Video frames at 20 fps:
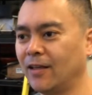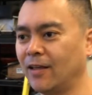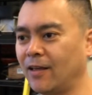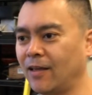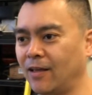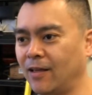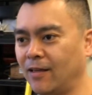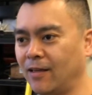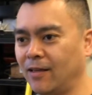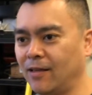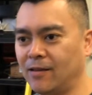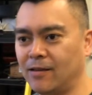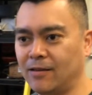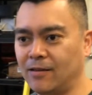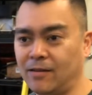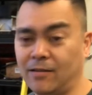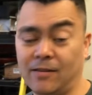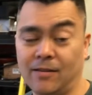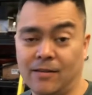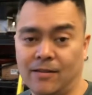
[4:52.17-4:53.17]

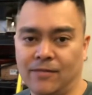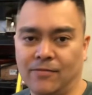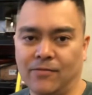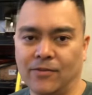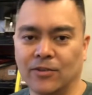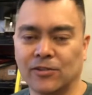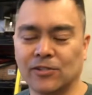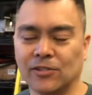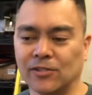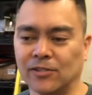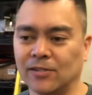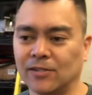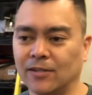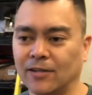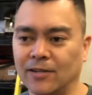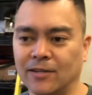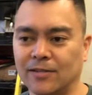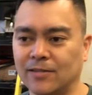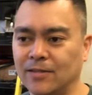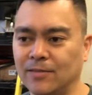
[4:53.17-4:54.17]
and it functions.
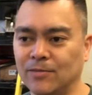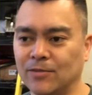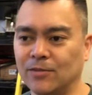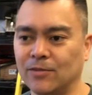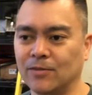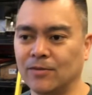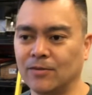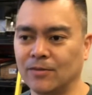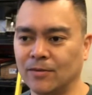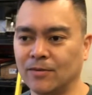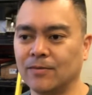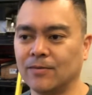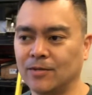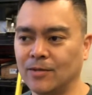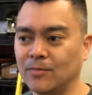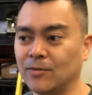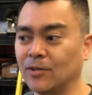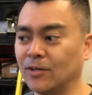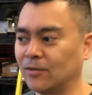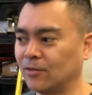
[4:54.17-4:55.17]
It
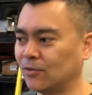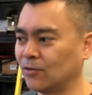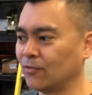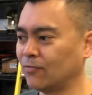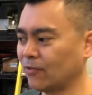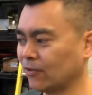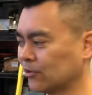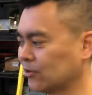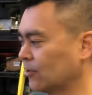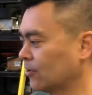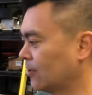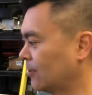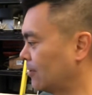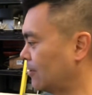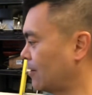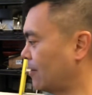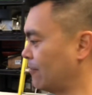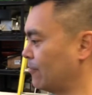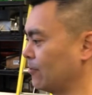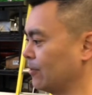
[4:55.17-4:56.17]
seems good. So far, so good.
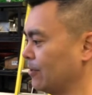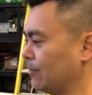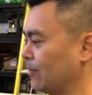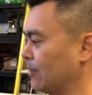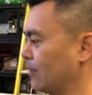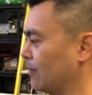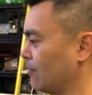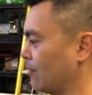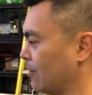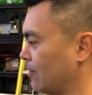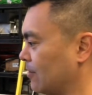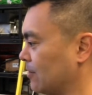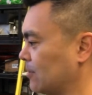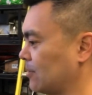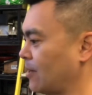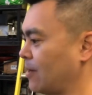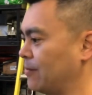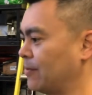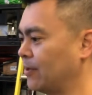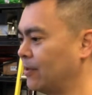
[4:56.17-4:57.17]
I've only been running the
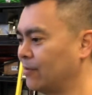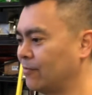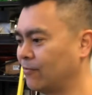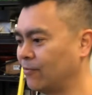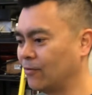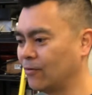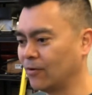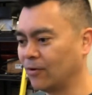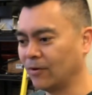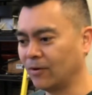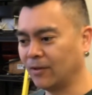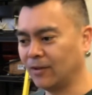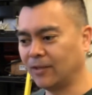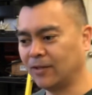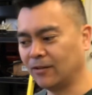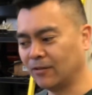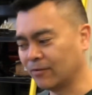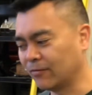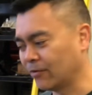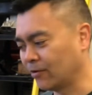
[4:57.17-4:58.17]
Skybell for a
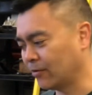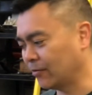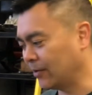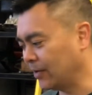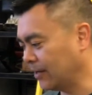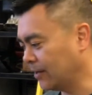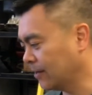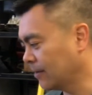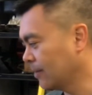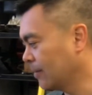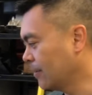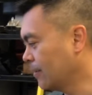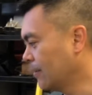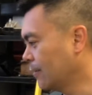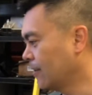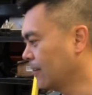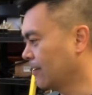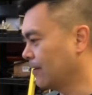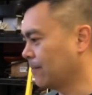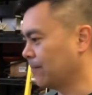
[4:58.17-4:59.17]
little over a week,
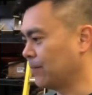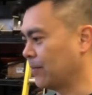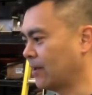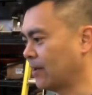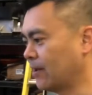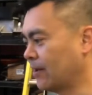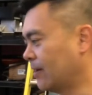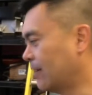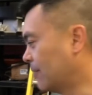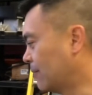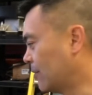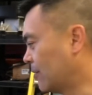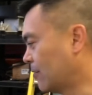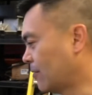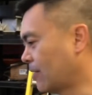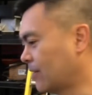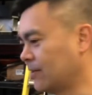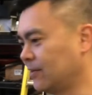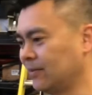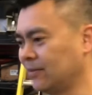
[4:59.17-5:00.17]
and I've been
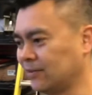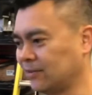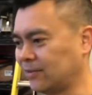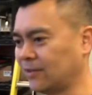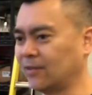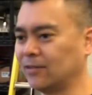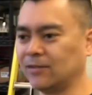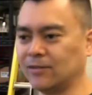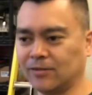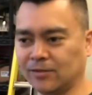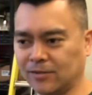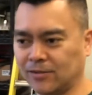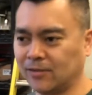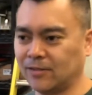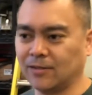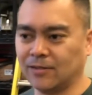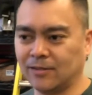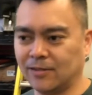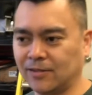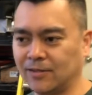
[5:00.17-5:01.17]
running these sensors
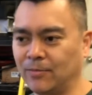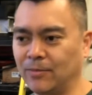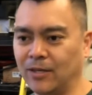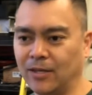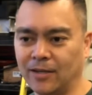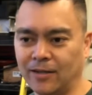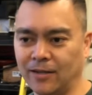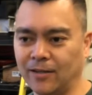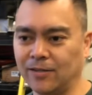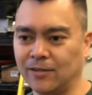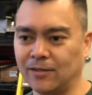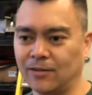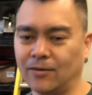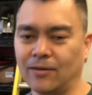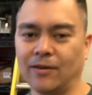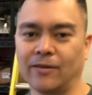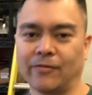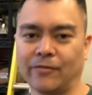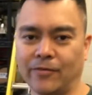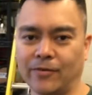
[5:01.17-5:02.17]
since the beginning, so
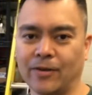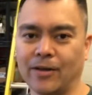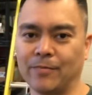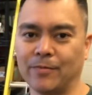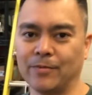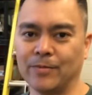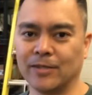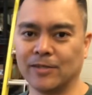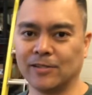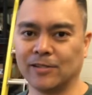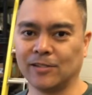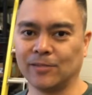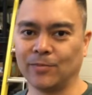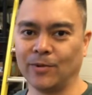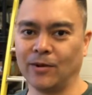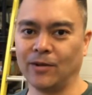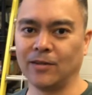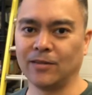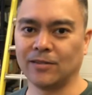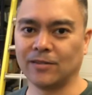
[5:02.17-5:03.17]
I have a couple months
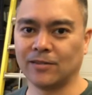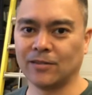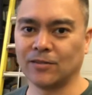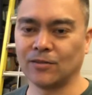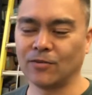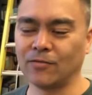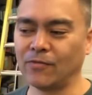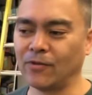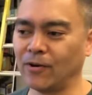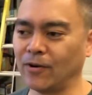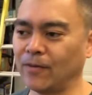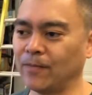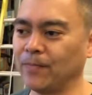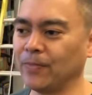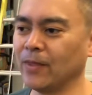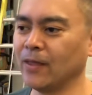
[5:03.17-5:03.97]
experience so far